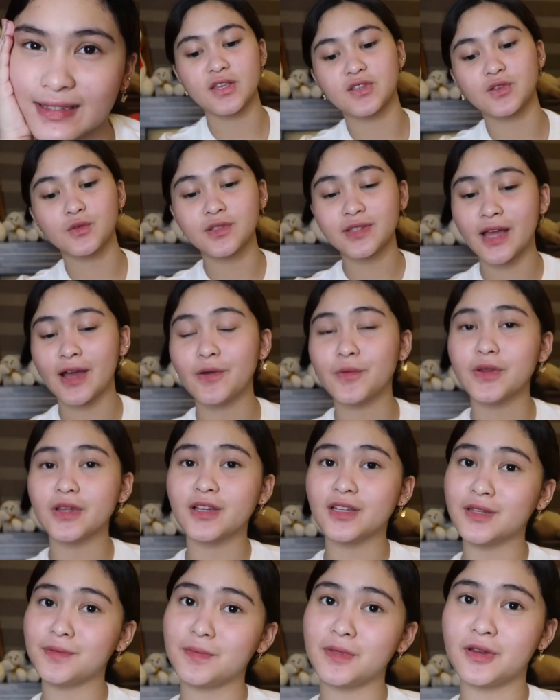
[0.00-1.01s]
Okay, so now
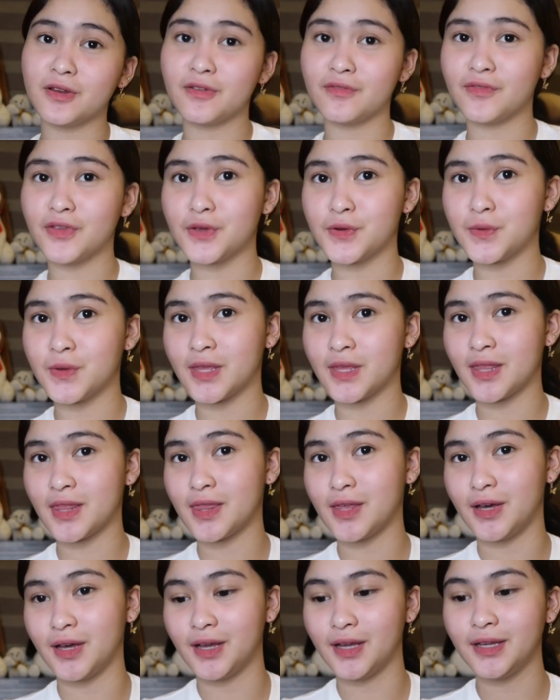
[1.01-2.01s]
we're gonna be reviewing
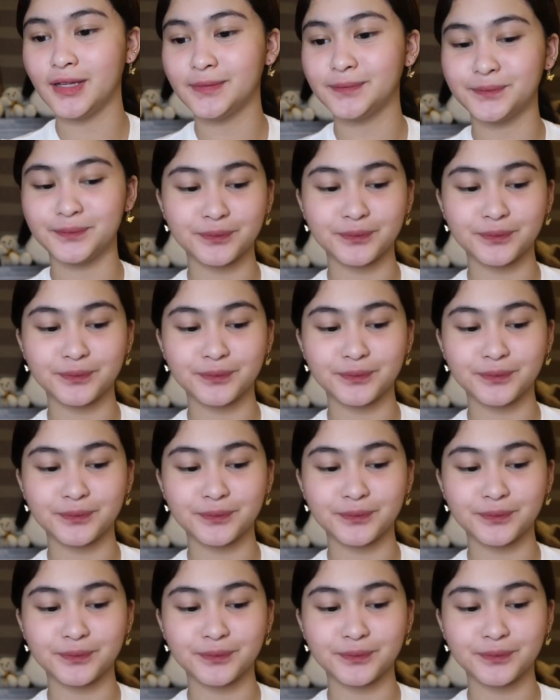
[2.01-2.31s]
the